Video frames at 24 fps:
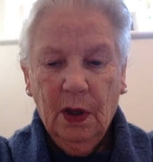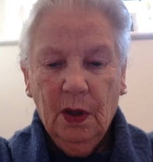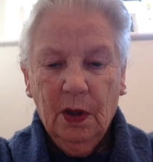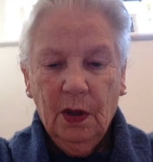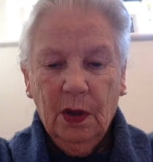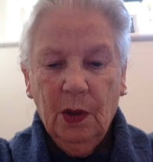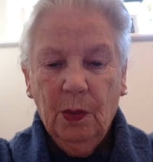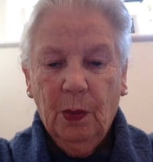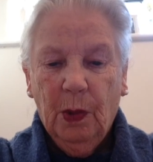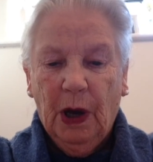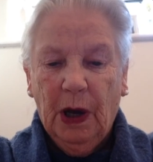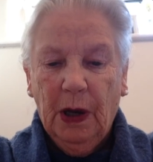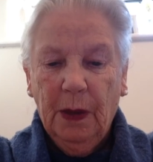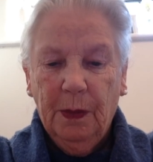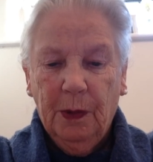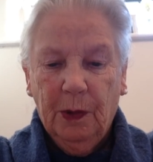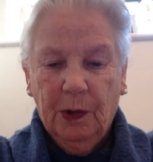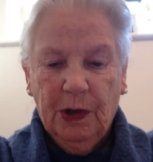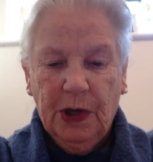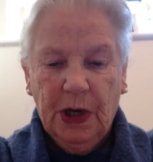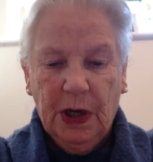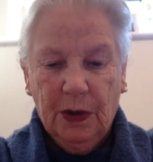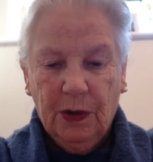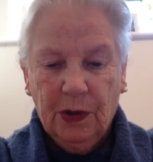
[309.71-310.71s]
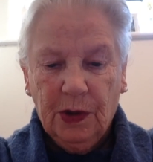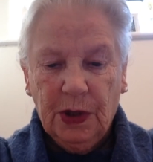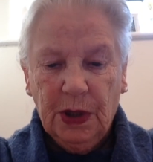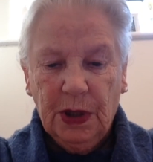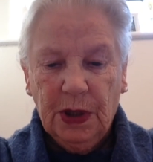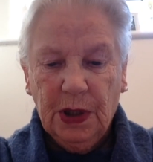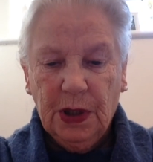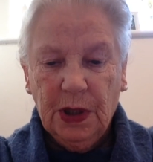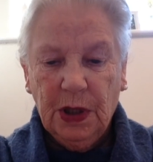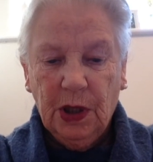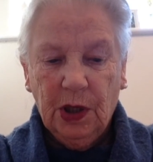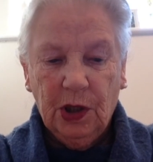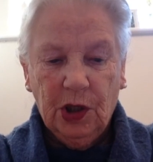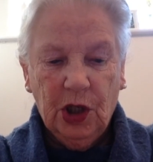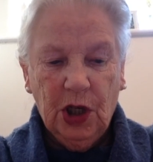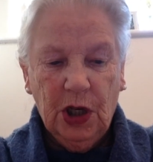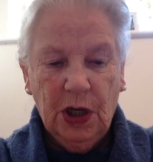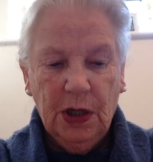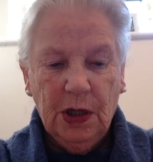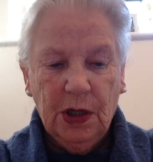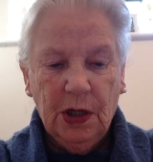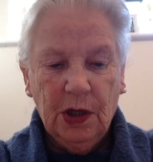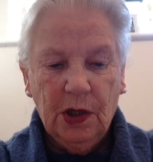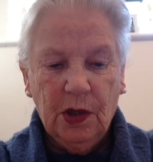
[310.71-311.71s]
The Bible tells us that
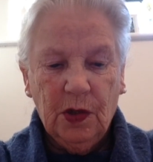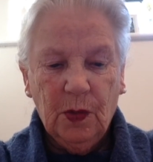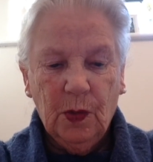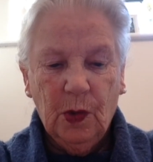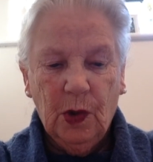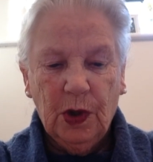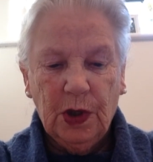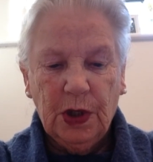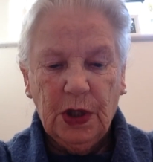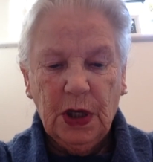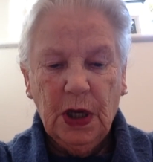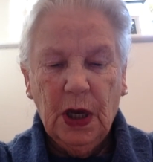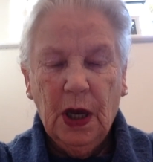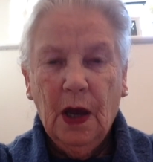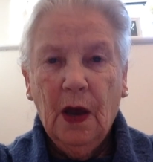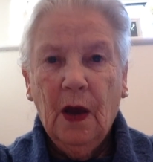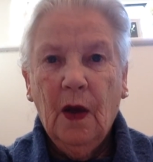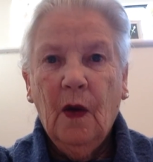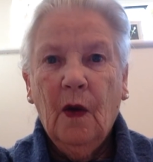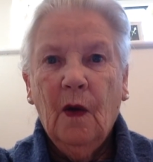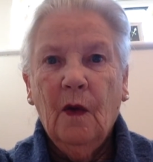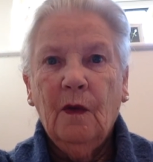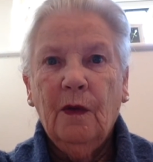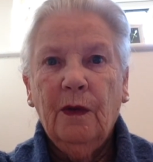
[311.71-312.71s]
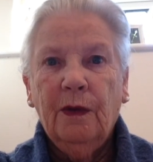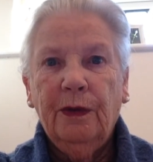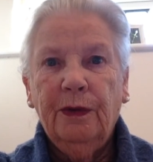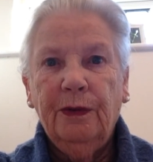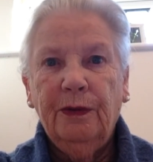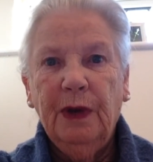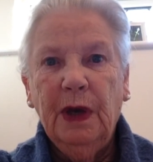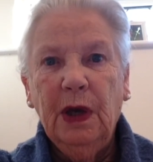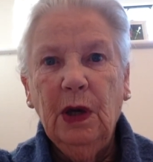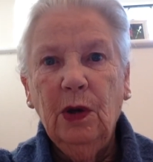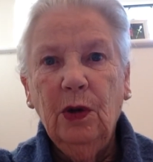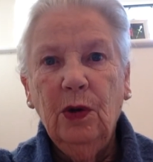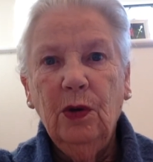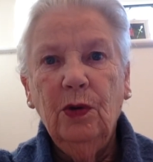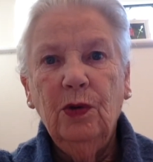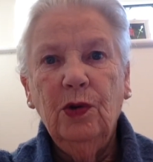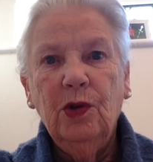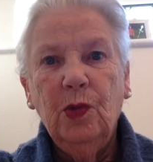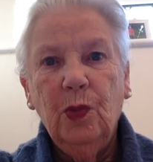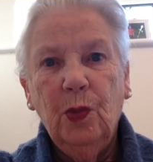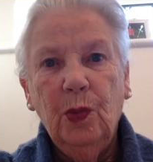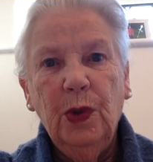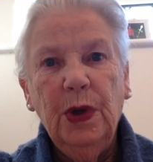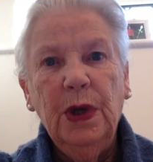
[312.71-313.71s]
Jesus was filled
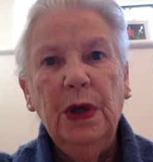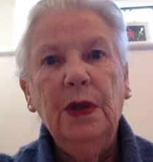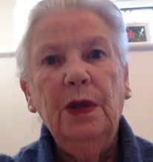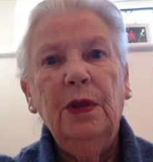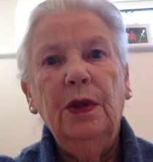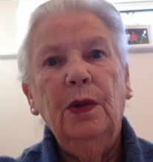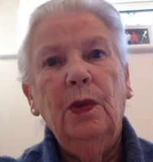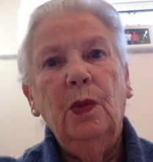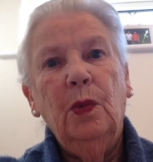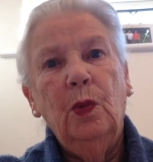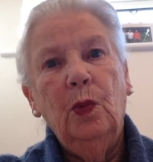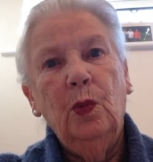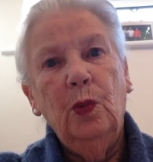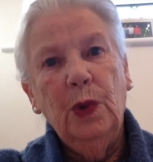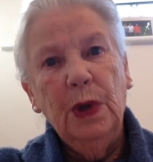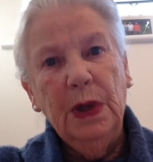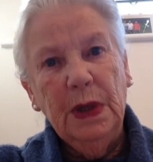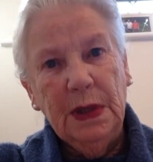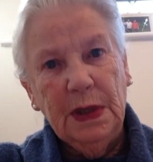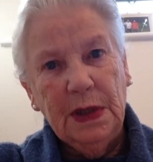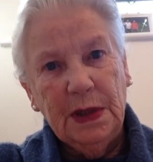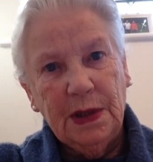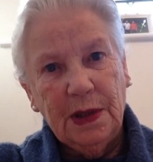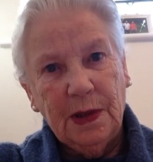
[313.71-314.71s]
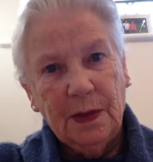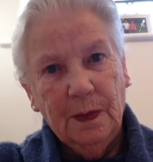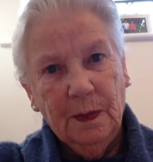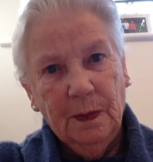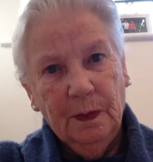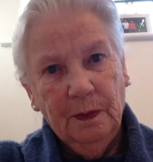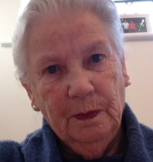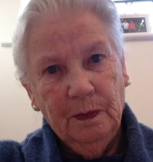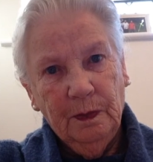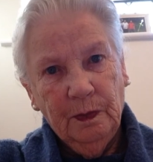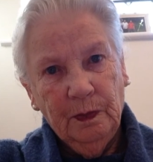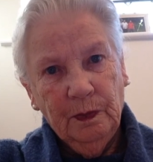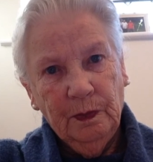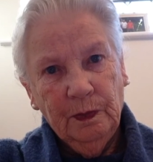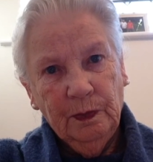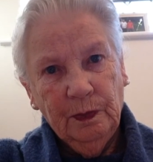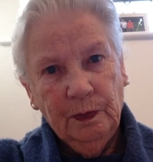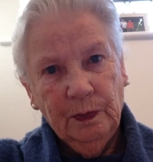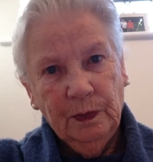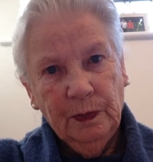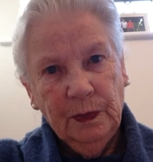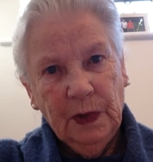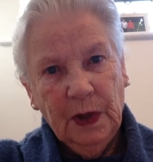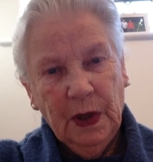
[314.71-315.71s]
with wisdom.
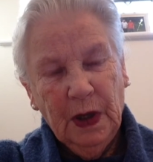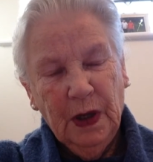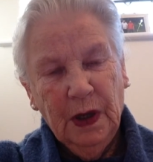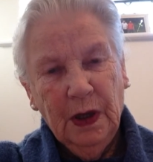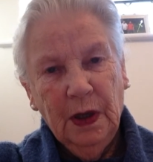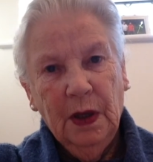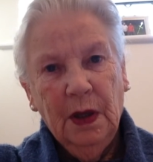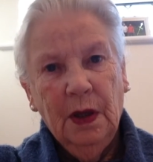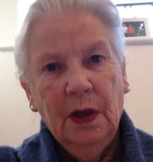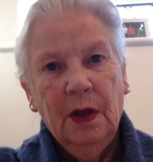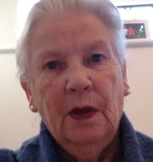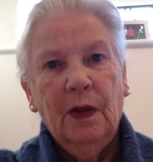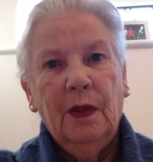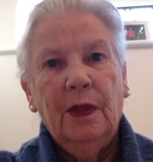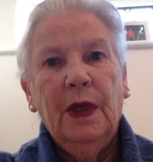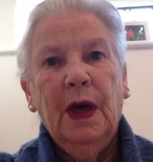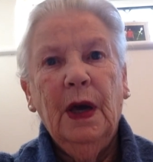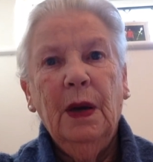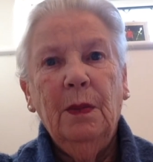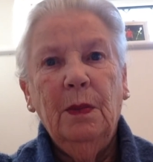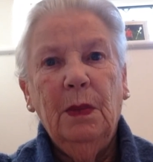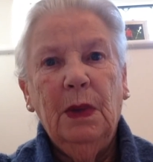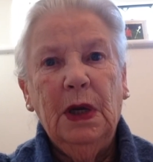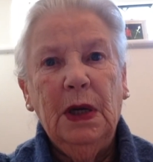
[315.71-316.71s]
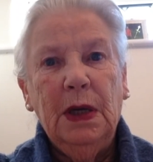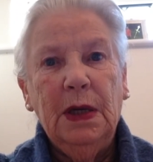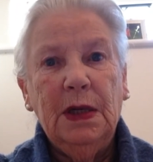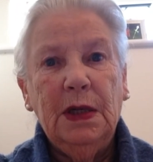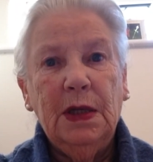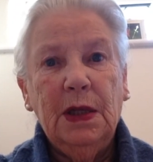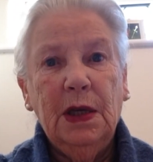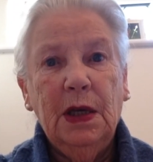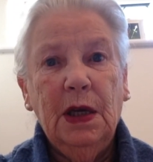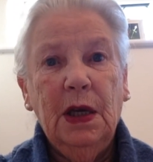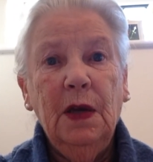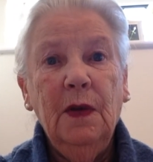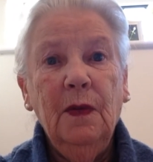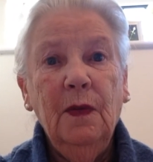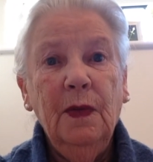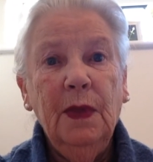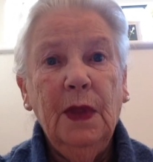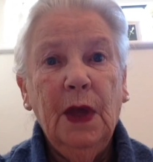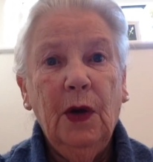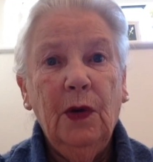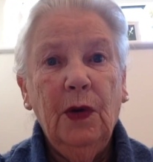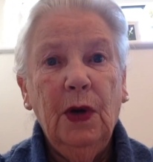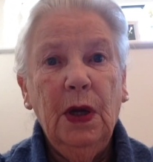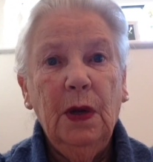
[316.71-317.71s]
That means that even
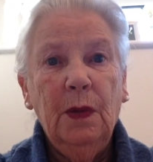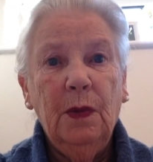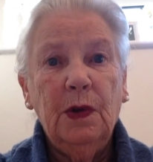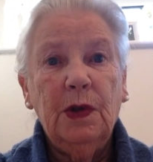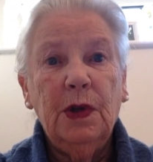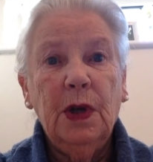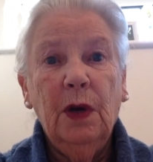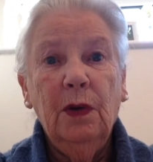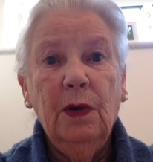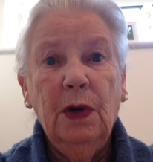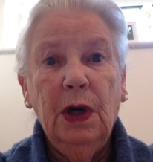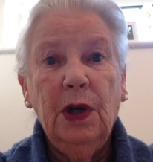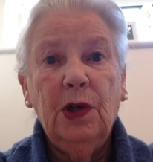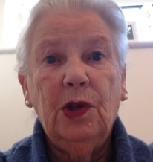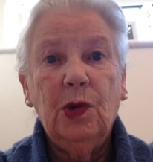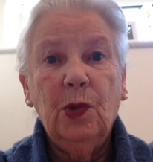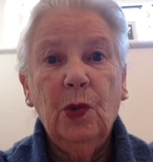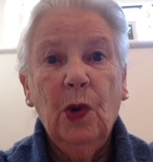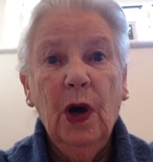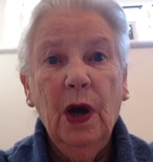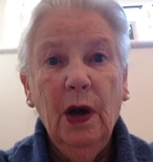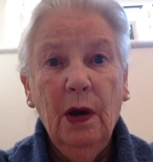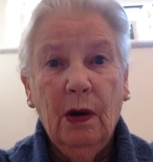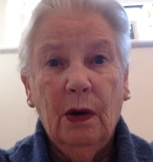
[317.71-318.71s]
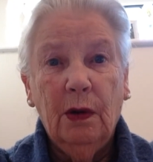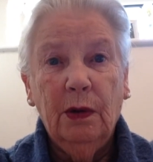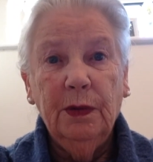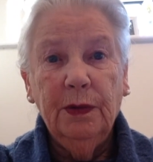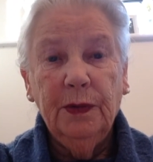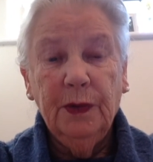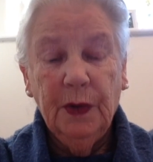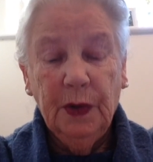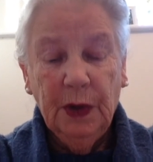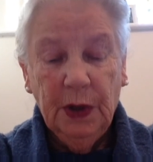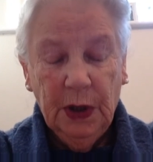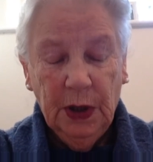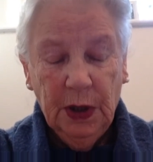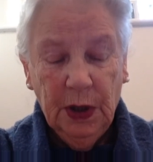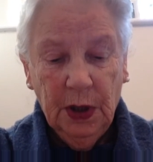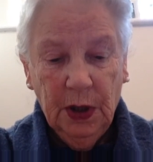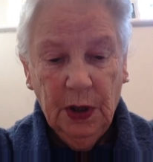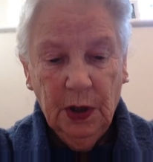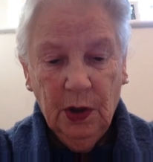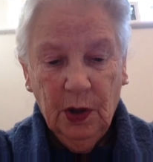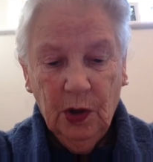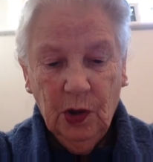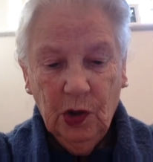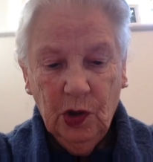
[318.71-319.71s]
though he was only 12,
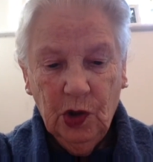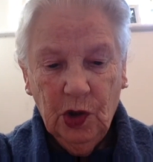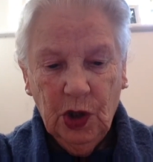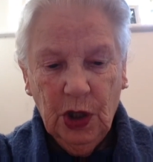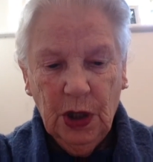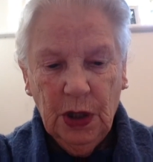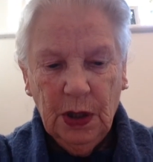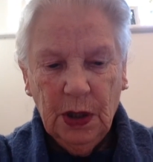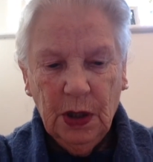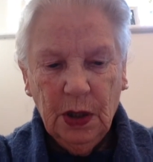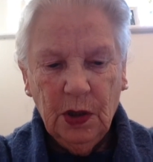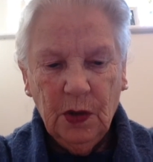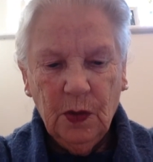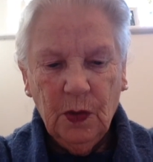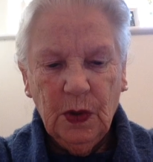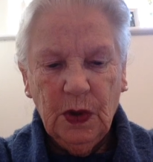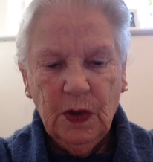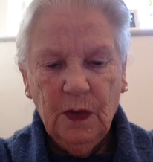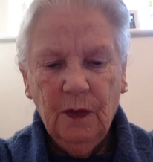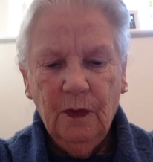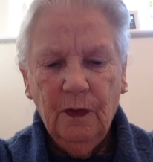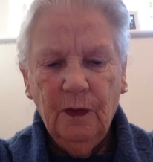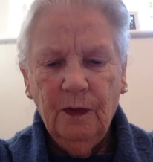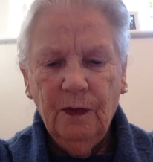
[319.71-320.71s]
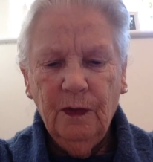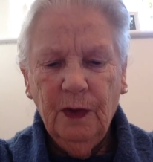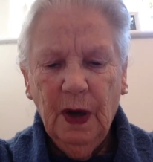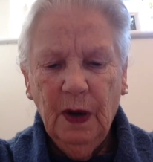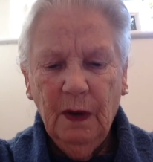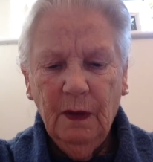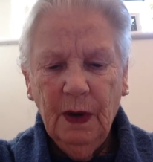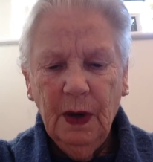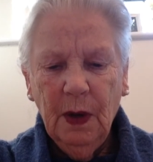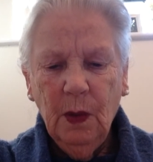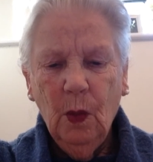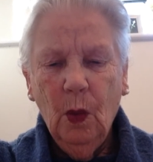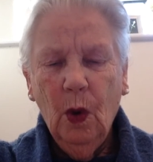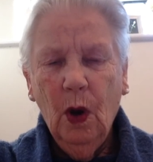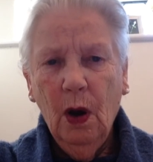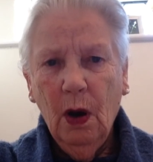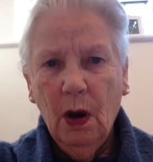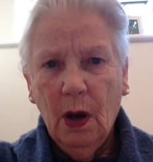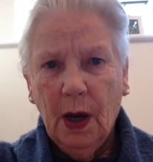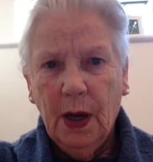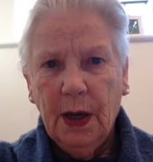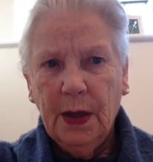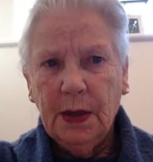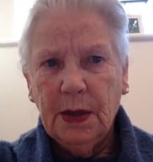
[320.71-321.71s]
Jesus was very
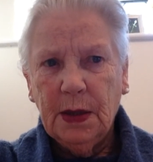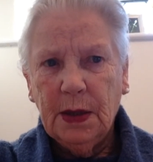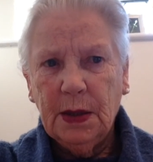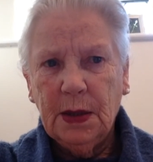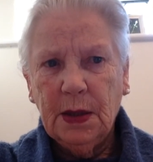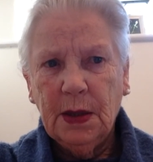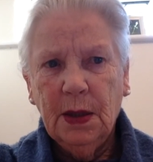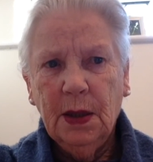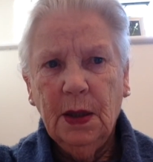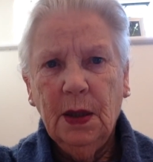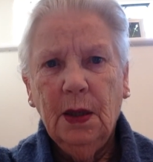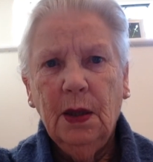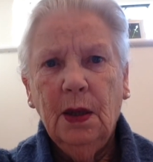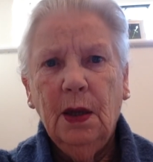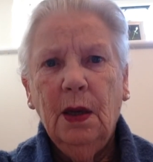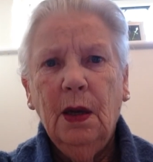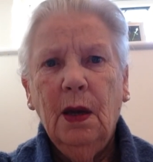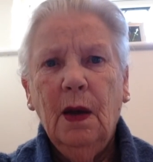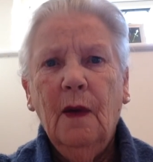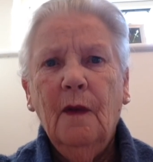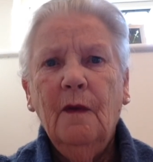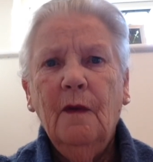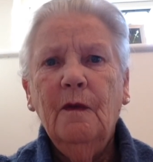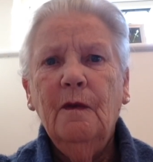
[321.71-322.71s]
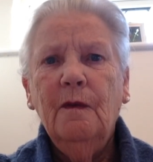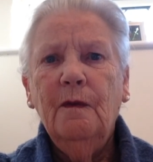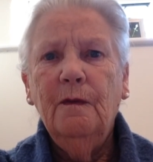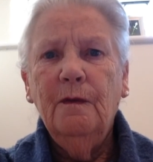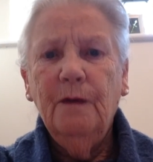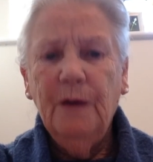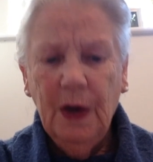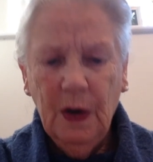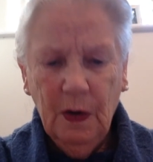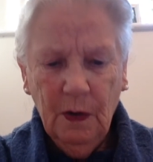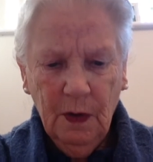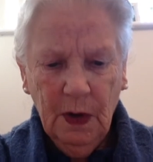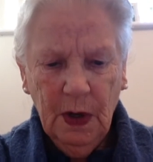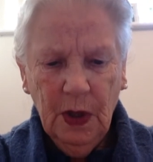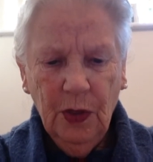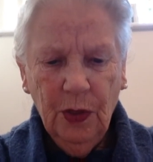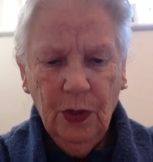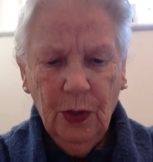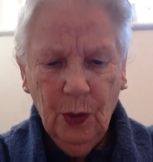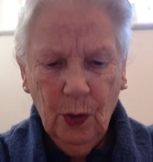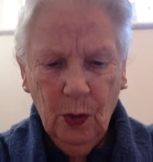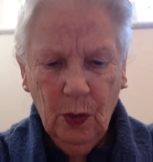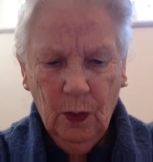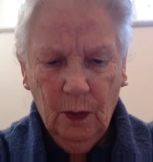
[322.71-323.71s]
wise and very
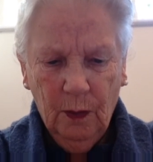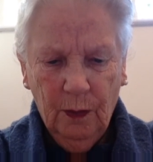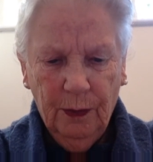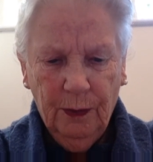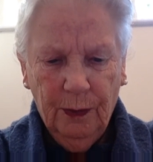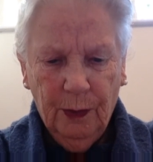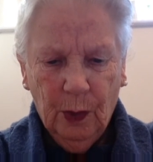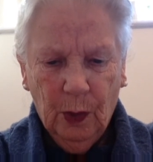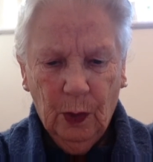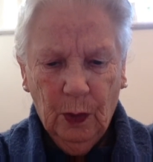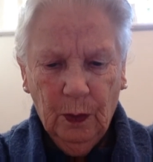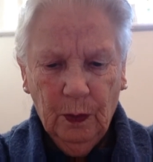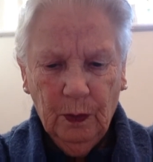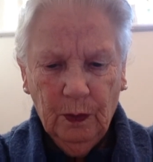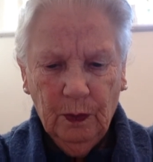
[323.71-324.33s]
thoughtful.